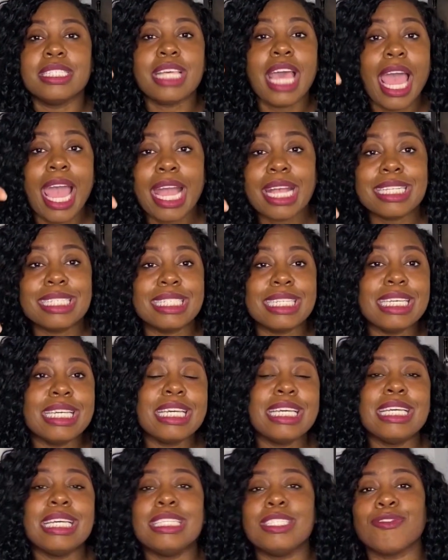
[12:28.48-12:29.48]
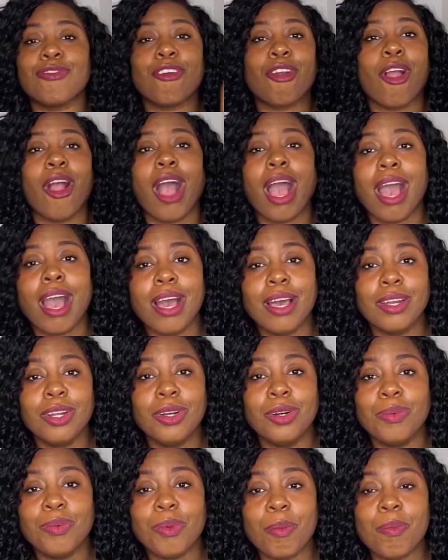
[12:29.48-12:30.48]
taxes, for
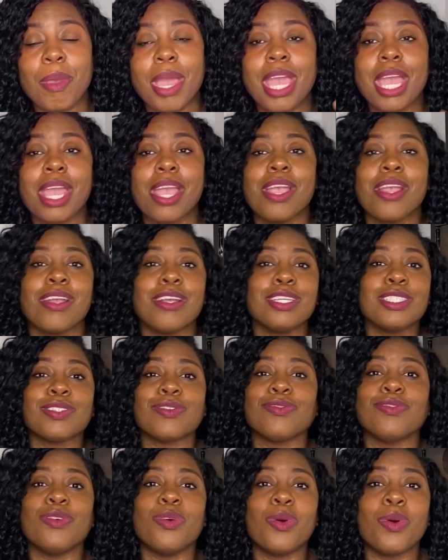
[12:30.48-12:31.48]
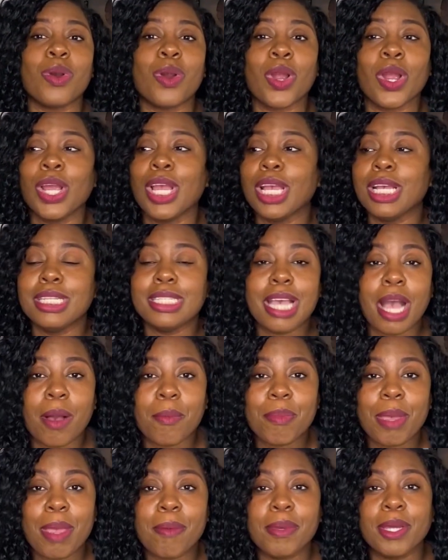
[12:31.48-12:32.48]
auto repairs, for
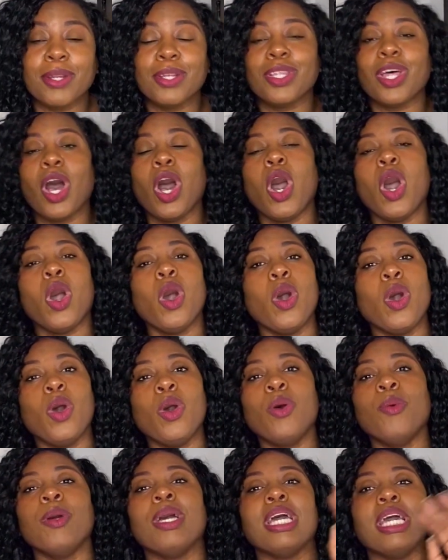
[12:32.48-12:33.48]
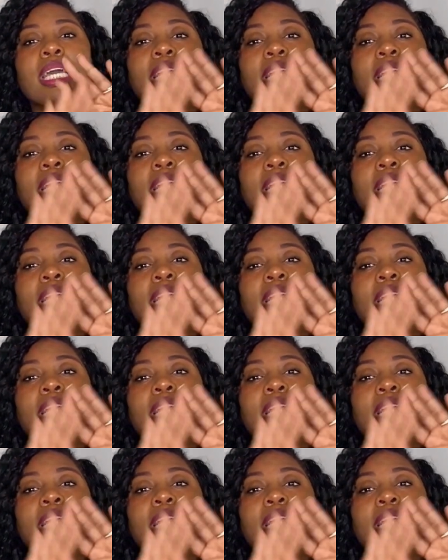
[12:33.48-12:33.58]
down payment on the home.